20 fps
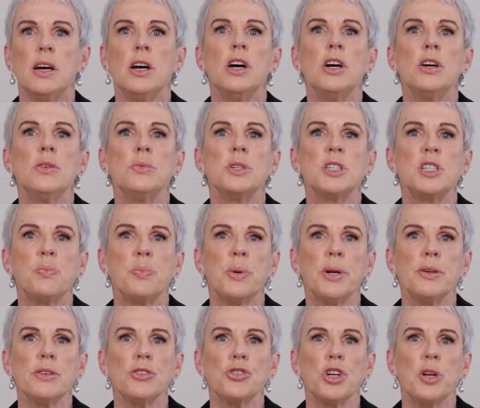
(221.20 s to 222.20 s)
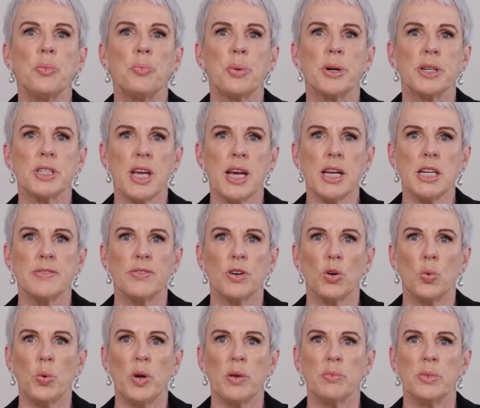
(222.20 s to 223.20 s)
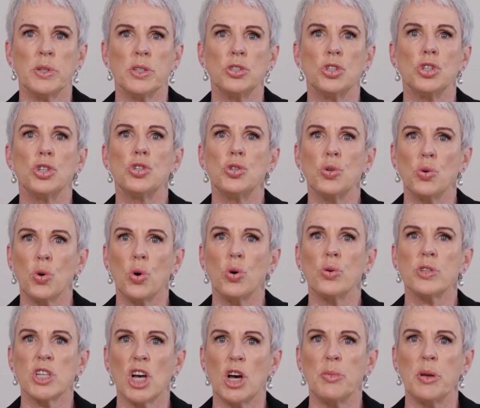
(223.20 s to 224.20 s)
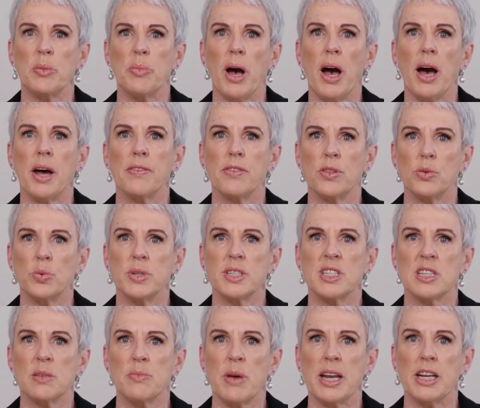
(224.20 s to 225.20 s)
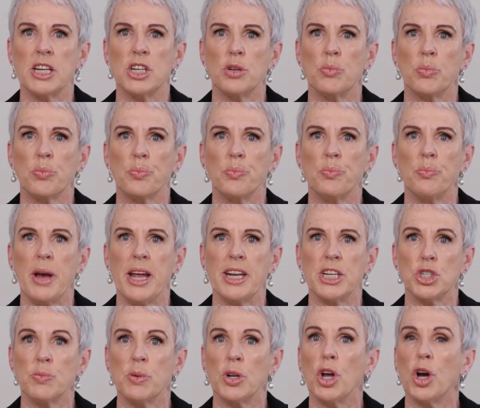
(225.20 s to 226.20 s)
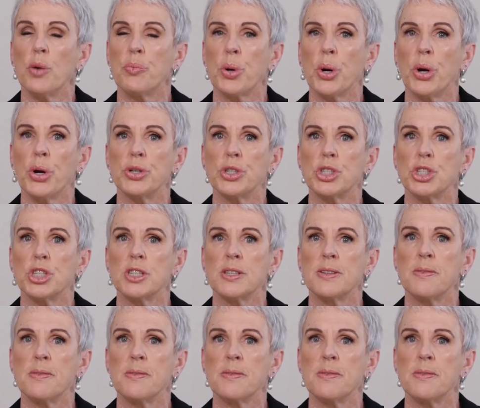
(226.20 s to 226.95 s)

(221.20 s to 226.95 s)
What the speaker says: Respiratory protective equipment should also be part of the risk management approach.